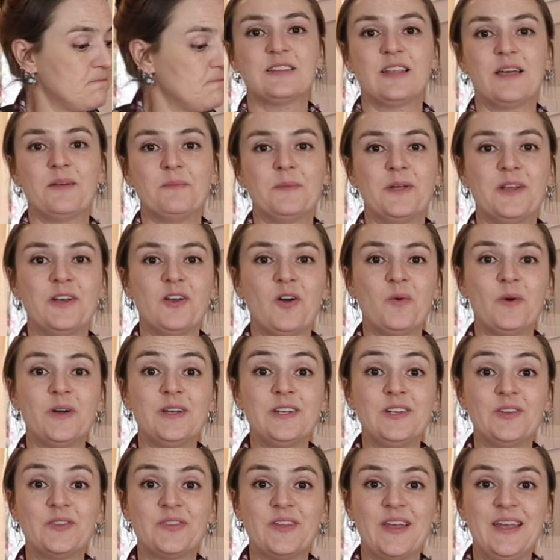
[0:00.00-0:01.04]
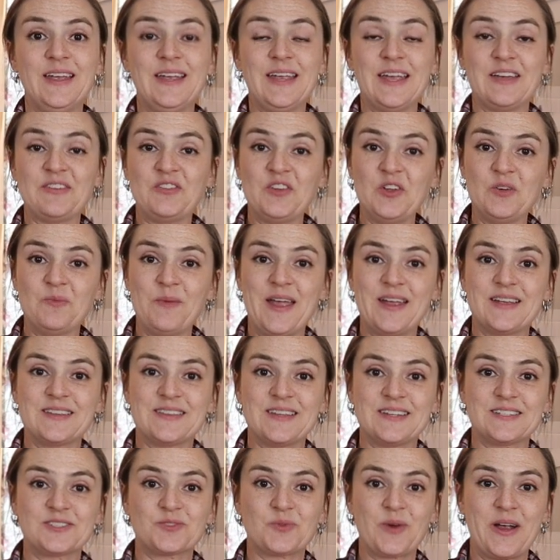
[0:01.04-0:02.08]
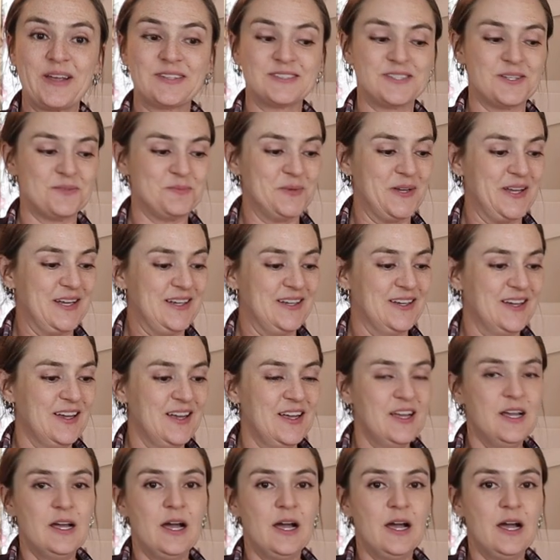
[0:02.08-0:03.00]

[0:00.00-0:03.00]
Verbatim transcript: Let me know what you think if you make this recipe.